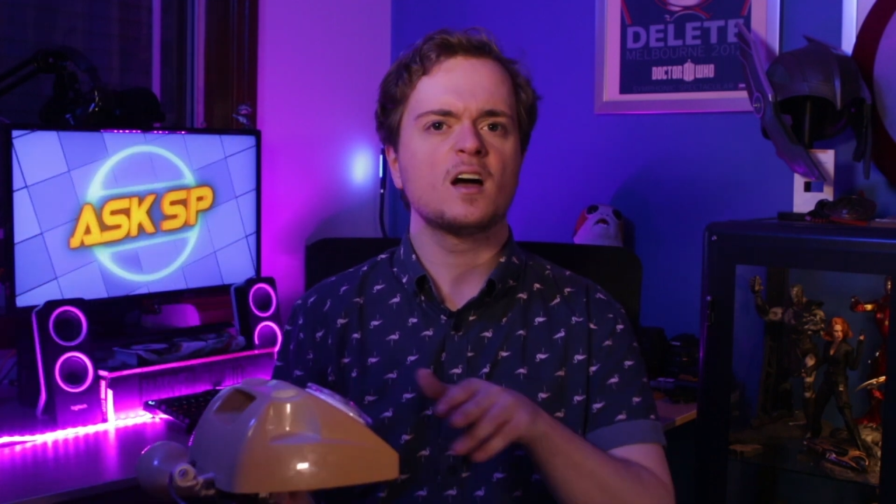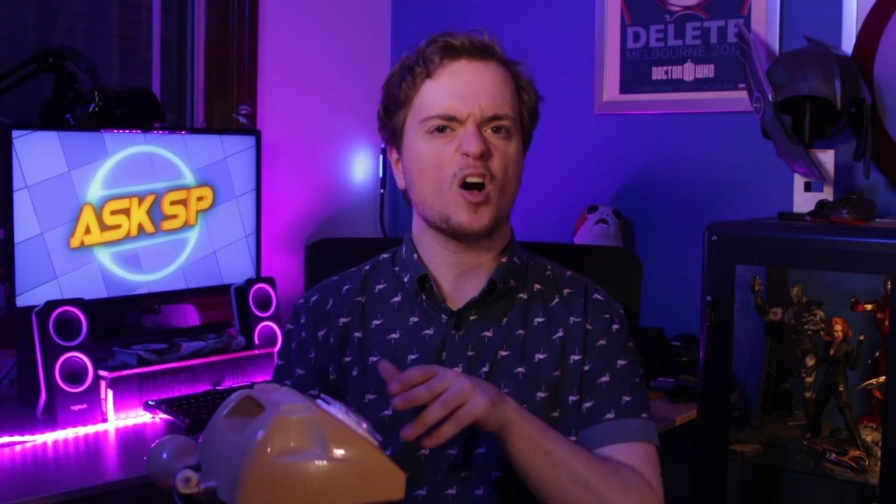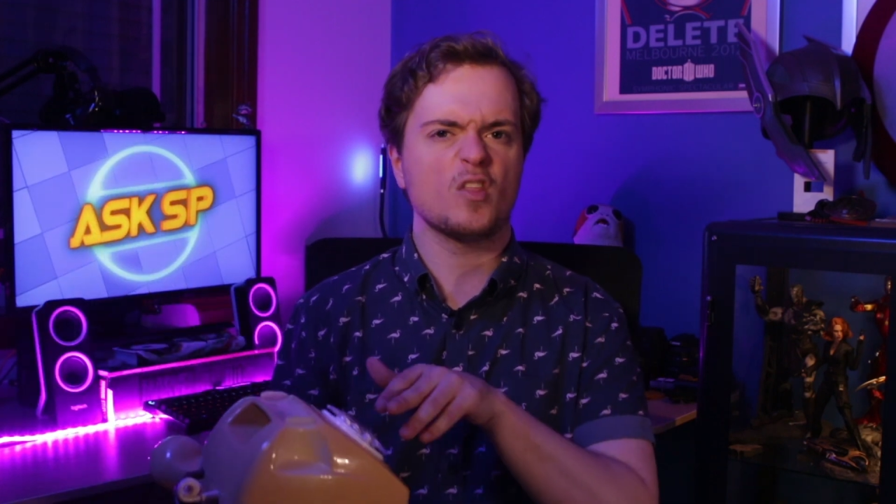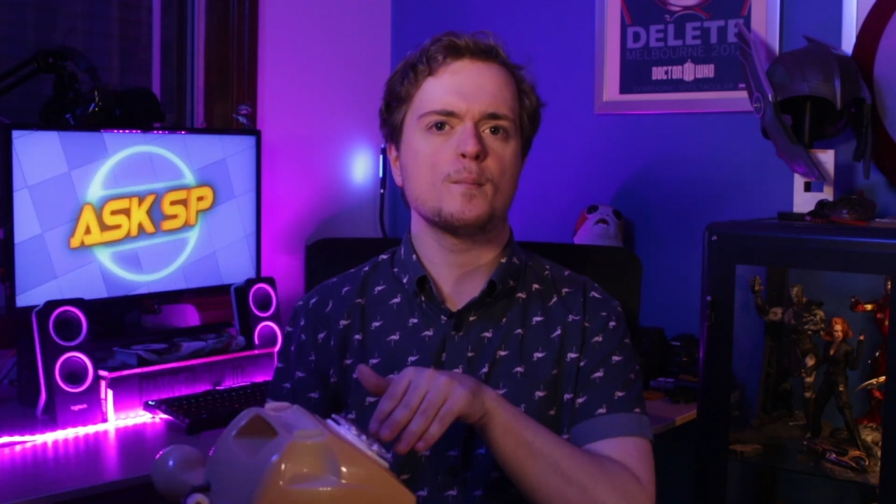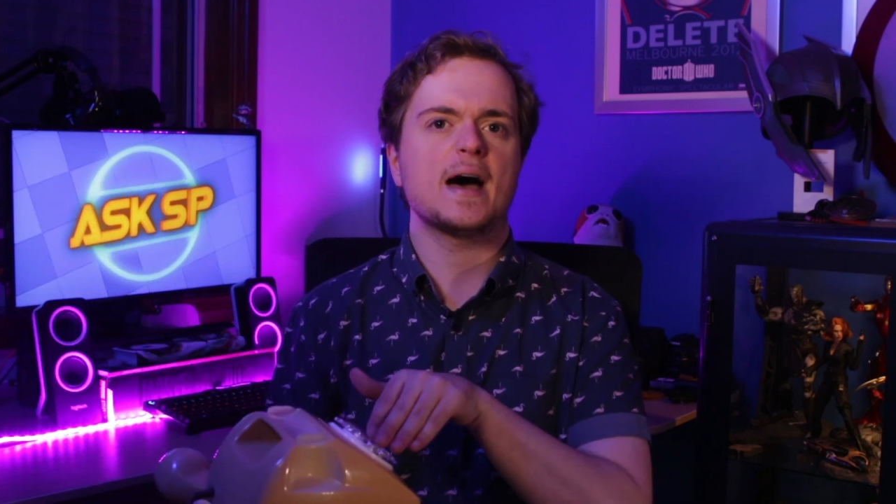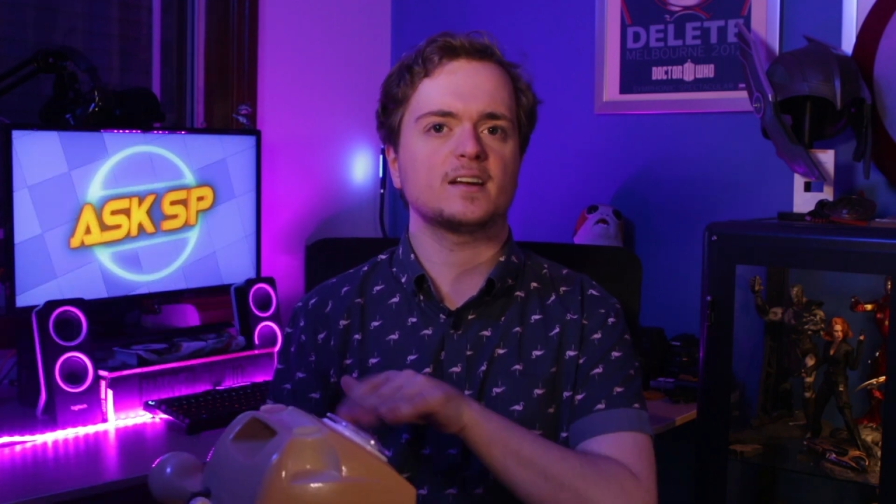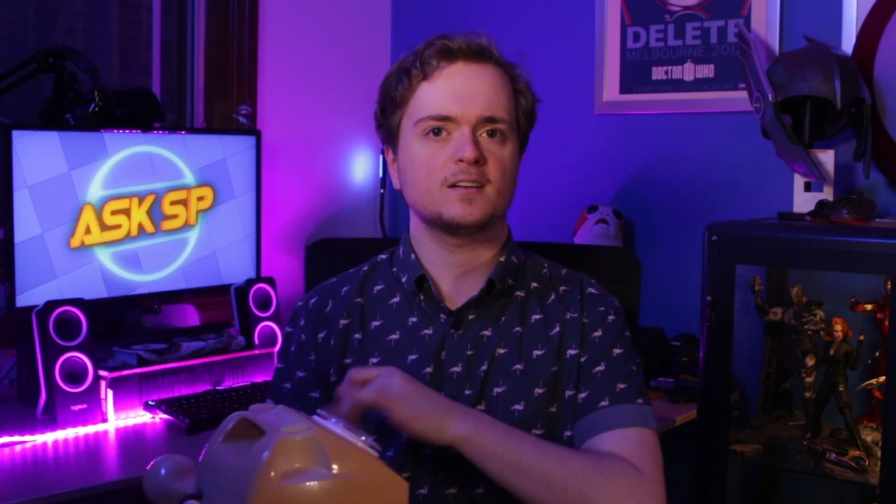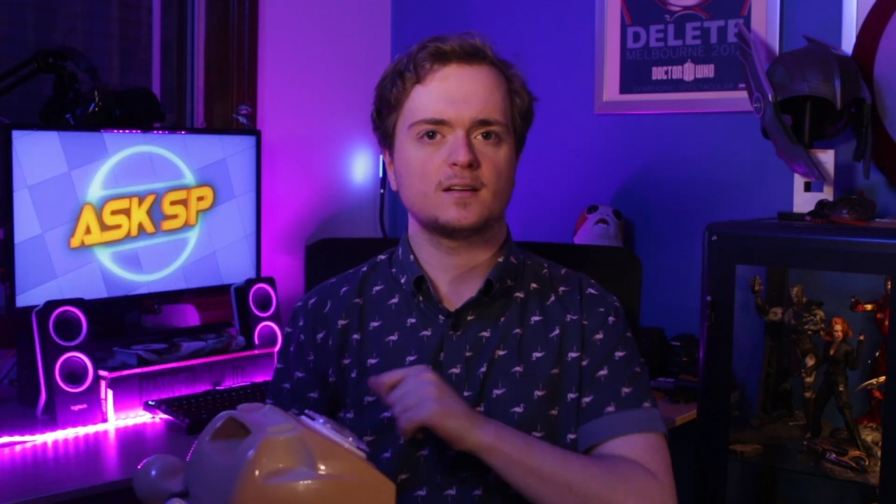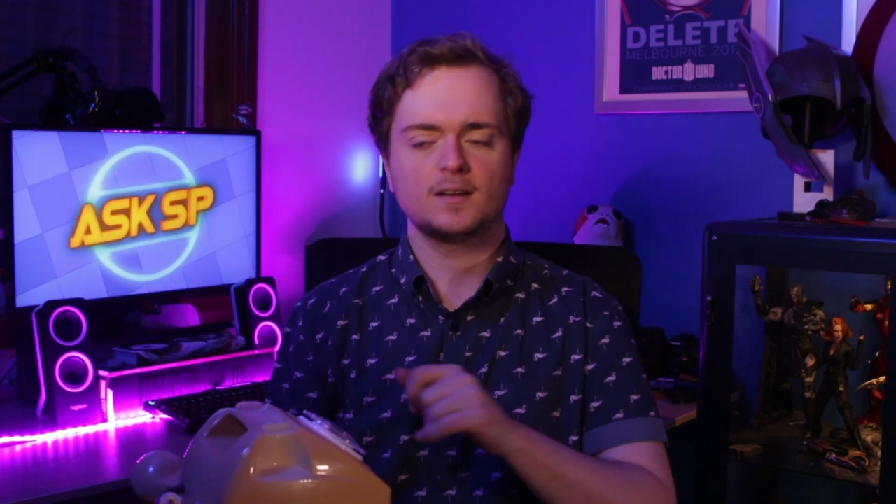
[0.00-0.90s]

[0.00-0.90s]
on the matter.